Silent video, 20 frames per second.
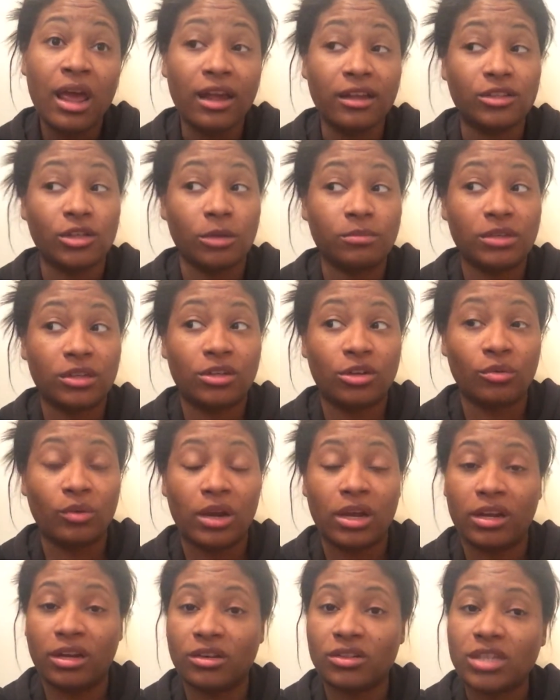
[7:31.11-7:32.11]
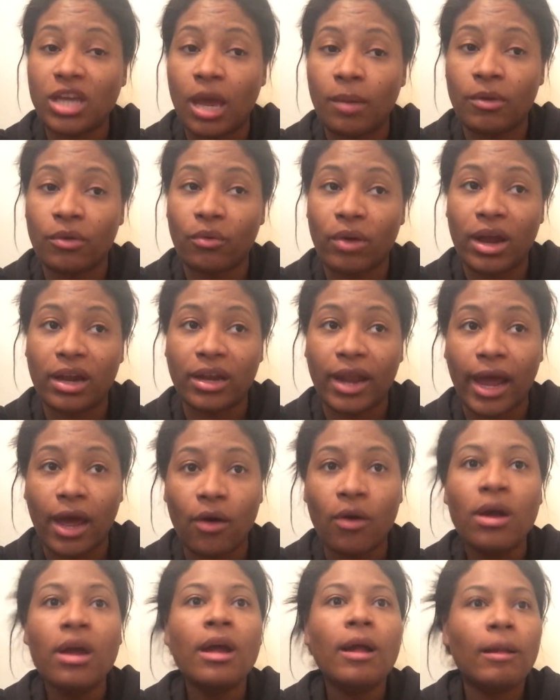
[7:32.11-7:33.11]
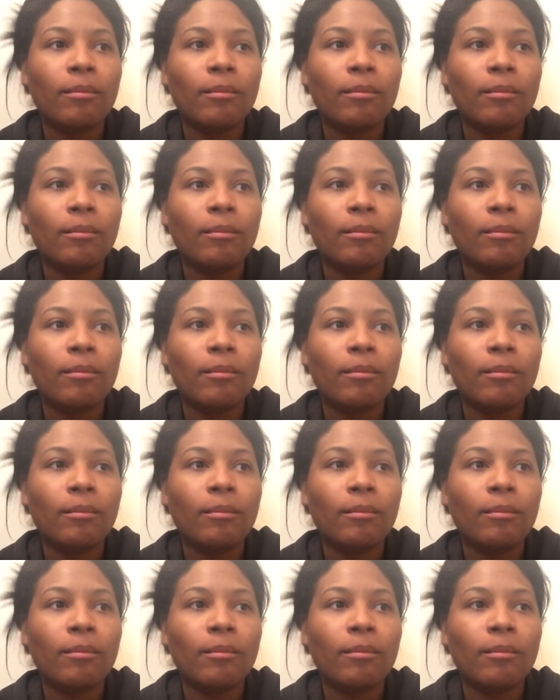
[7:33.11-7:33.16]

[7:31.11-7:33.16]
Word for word: in terms of Korean entertainment right now.